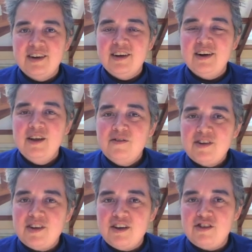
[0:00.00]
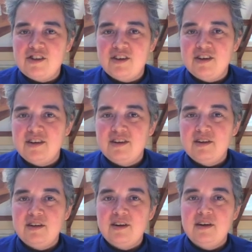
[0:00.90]
an invitation
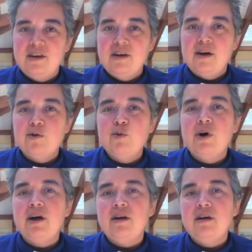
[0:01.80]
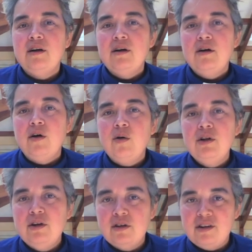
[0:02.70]
of what
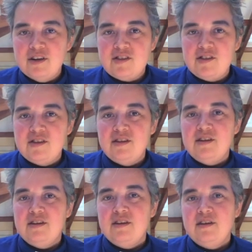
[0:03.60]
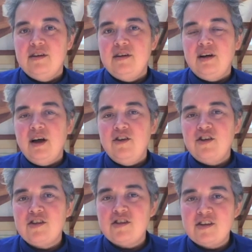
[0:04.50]
holy goodness and
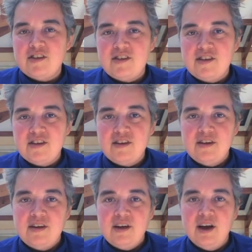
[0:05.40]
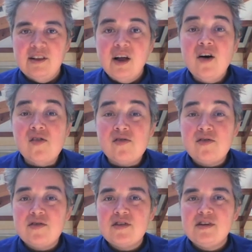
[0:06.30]
justice and love,
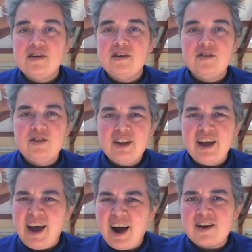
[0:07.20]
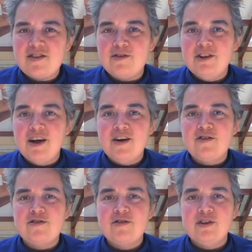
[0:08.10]
really active love,
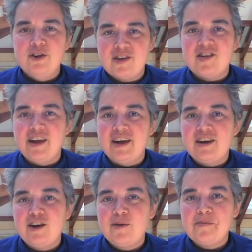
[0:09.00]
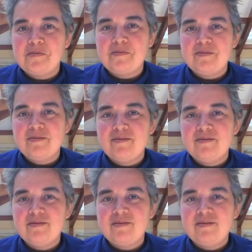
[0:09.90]
looks like.
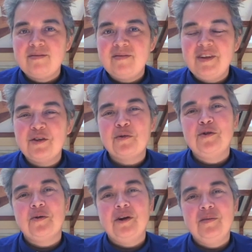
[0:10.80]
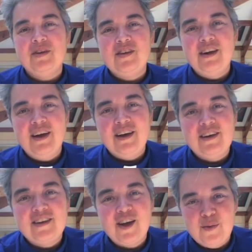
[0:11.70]
Thanks for joining me today.
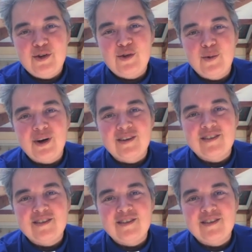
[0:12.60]
I wish you well.